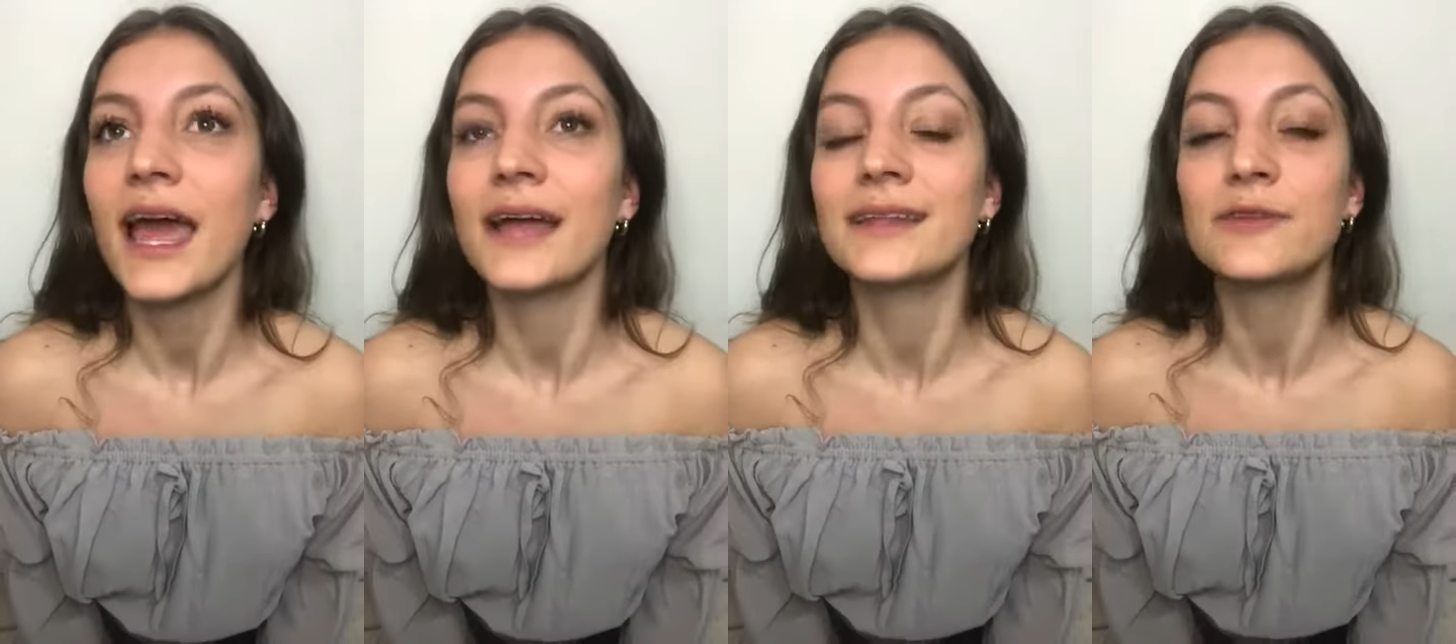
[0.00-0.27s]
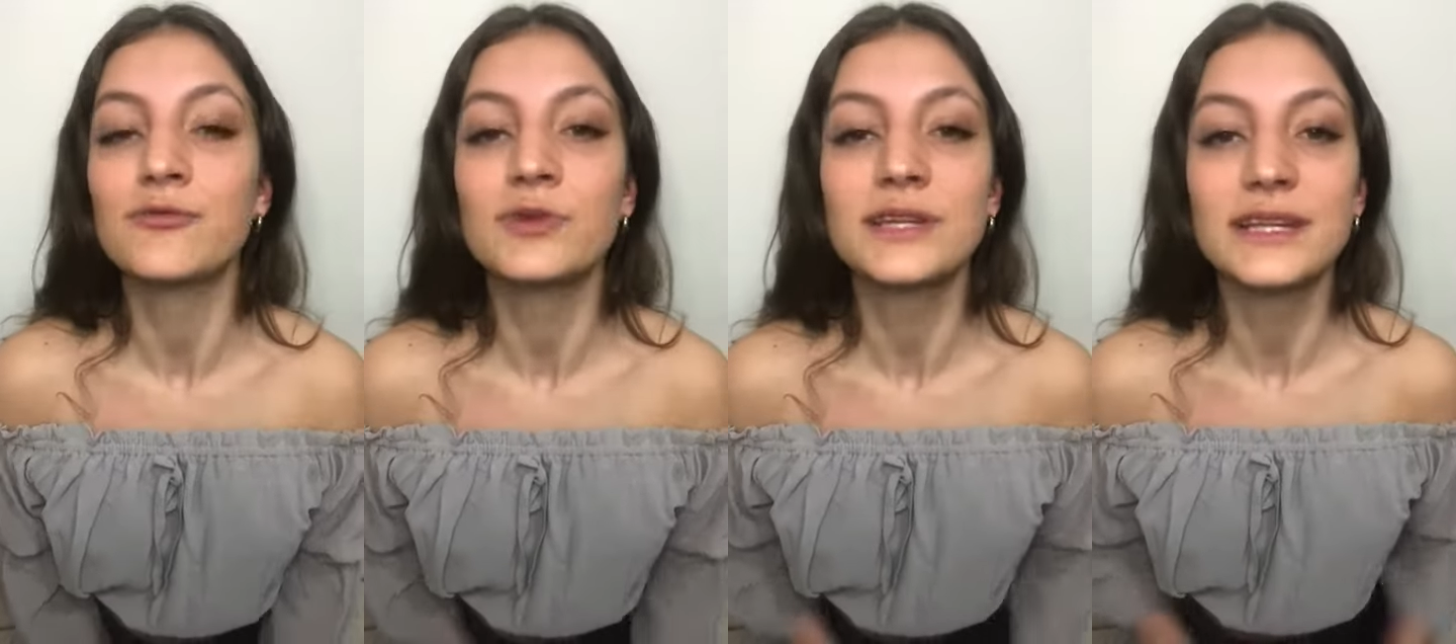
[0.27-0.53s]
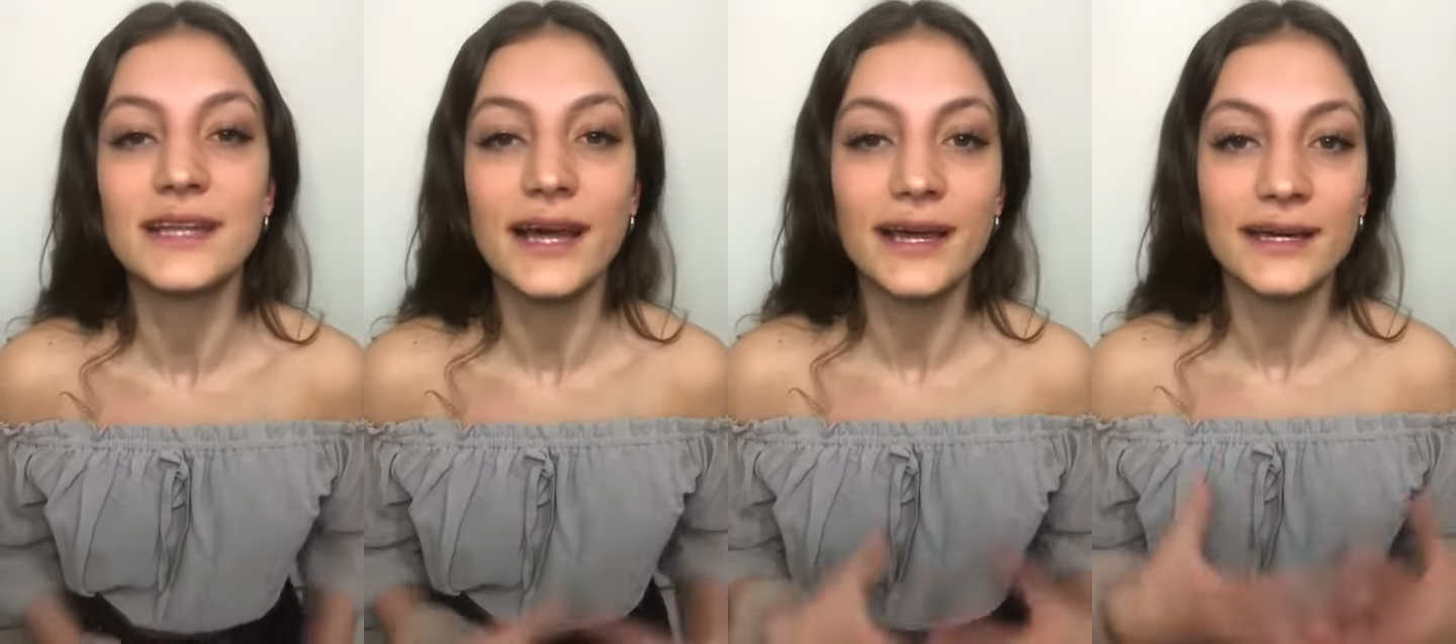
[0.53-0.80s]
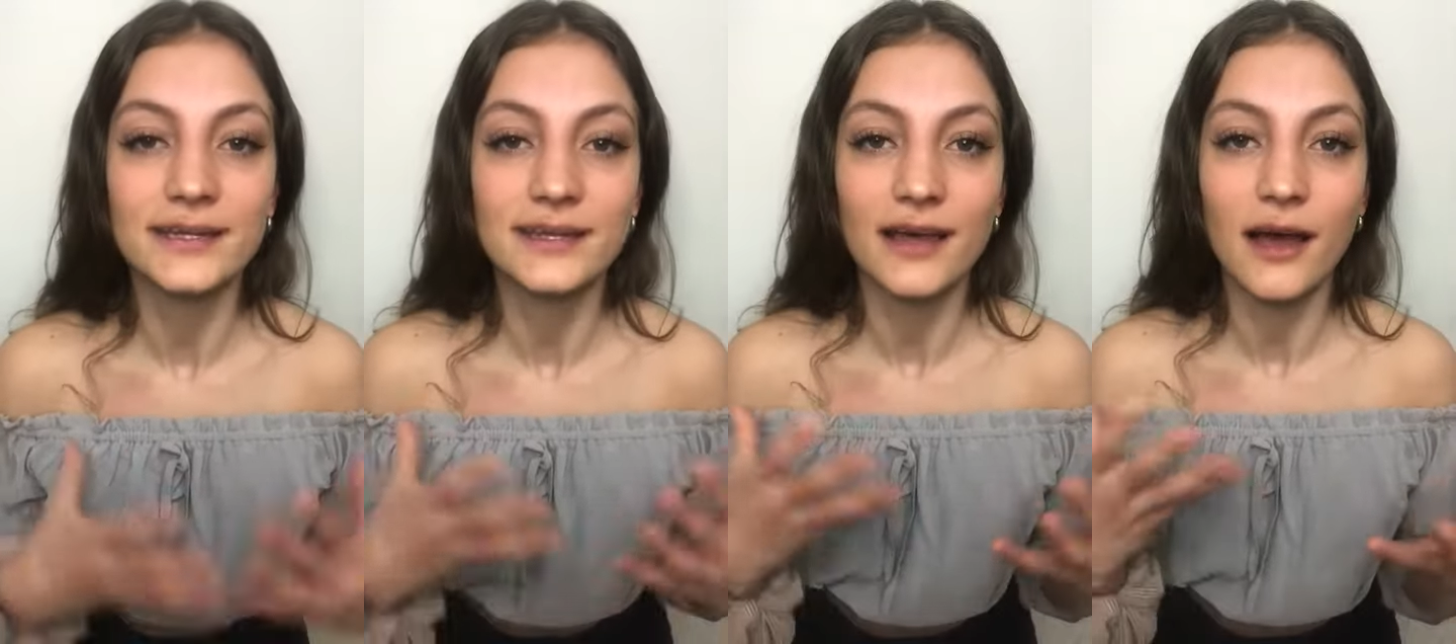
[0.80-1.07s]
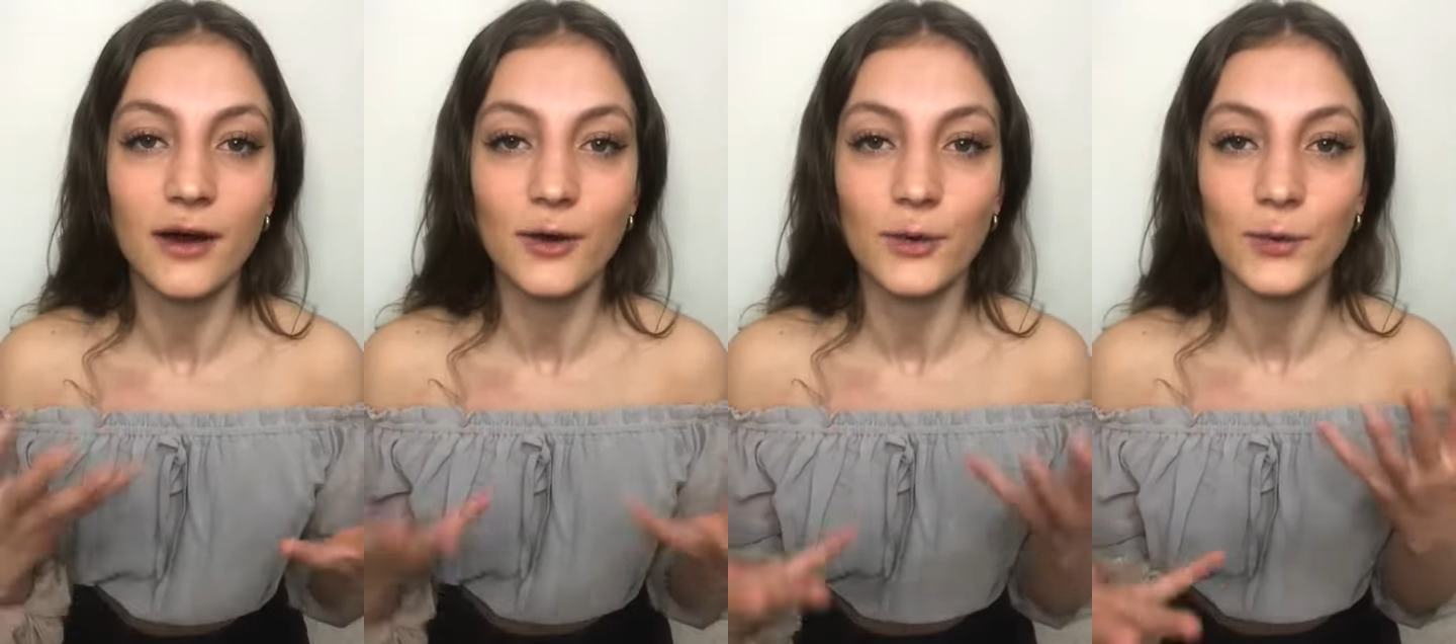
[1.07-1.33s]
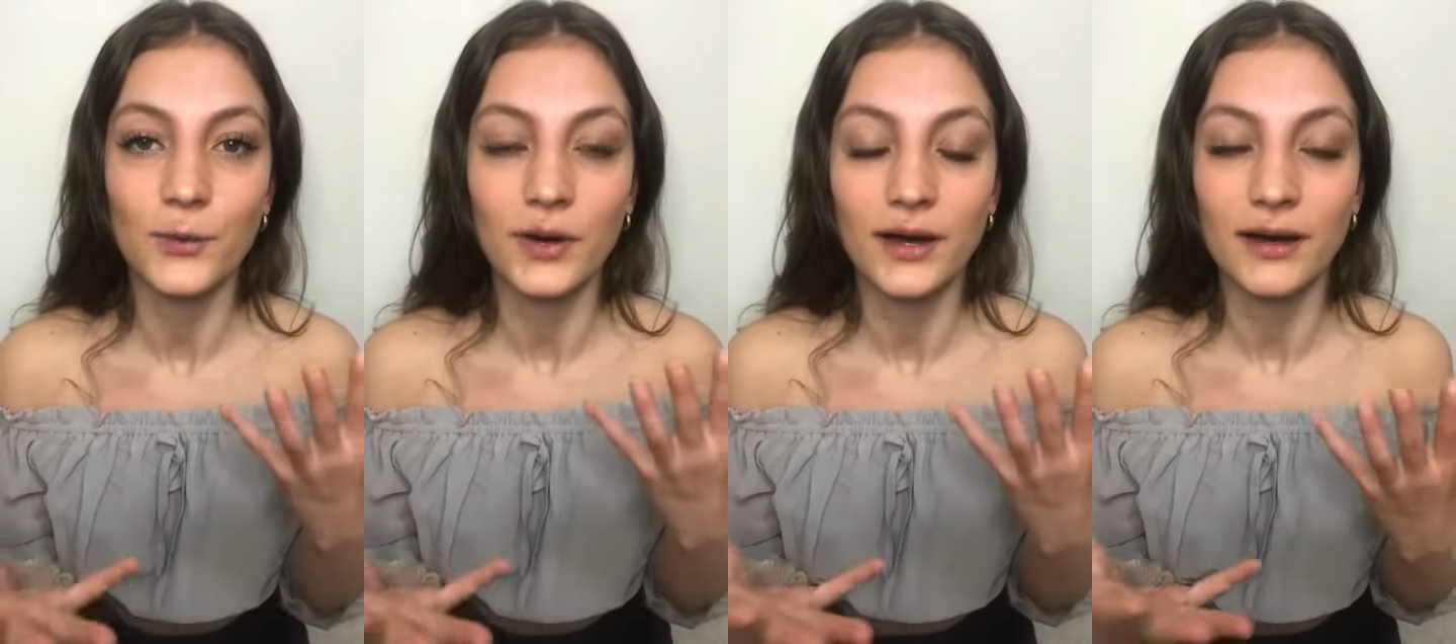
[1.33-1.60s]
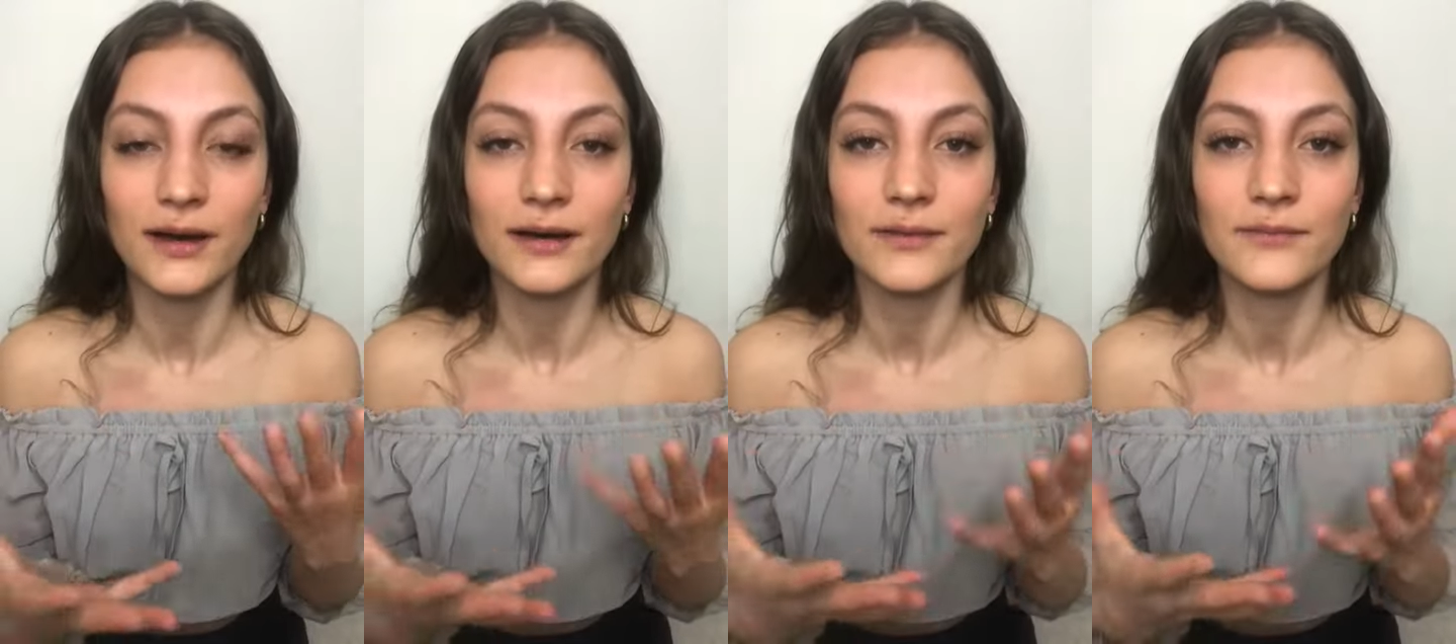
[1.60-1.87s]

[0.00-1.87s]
And I really liked how